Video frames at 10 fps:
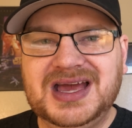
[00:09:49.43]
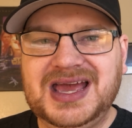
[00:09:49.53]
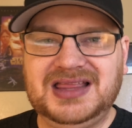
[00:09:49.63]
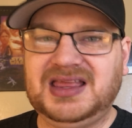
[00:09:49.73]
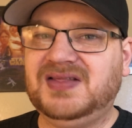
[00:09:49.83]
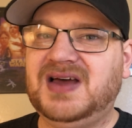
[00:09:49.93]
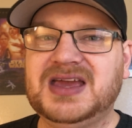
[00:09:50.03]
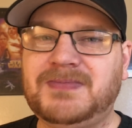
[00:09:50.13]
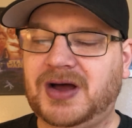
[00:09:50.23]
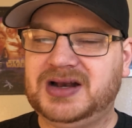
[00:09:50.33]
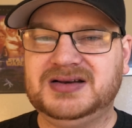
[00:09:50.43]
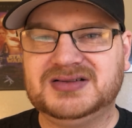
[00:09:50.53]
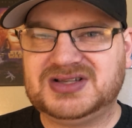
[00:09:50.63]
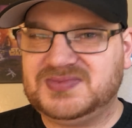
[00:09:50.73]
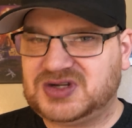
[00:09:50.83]
hit that like button,
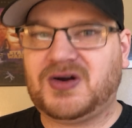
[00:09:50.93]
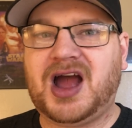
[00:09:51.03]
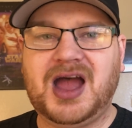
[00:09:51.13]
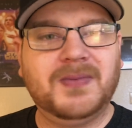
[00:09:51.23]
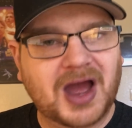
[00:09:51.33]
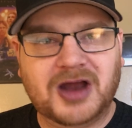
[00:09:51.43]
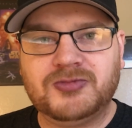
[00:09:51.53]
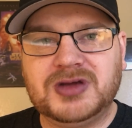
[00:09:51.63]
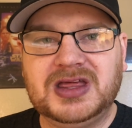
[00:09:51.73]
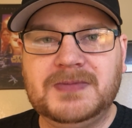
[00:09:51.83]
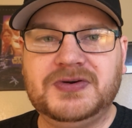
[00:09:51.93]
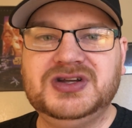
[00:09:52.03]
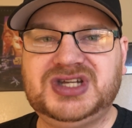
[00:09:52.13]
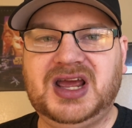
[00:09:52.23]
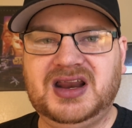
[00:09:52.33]
subscribe. I'd really
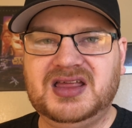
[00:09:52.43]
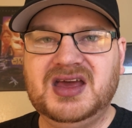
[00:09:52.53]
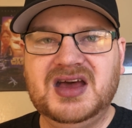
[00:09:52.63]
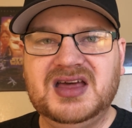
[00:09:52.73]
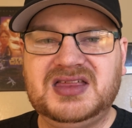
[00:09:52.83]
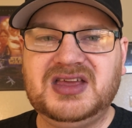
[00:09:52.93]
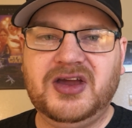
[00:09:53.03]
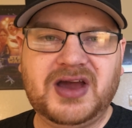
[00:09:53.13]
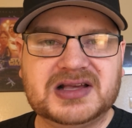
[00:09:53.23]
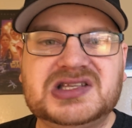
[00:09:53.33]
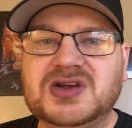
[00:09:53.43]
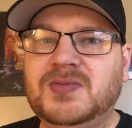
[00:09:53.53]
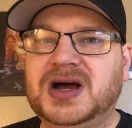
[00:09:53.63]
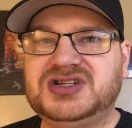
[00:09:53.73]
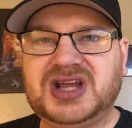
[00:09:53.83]
appreciate it. Thank you guys so
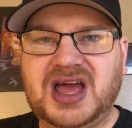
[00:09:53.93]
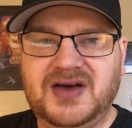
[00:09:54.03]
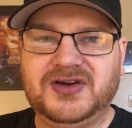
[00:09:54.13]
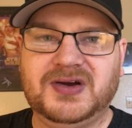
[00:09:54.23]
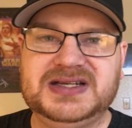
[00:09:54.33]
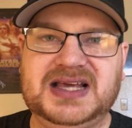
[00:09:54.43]
much. Have a great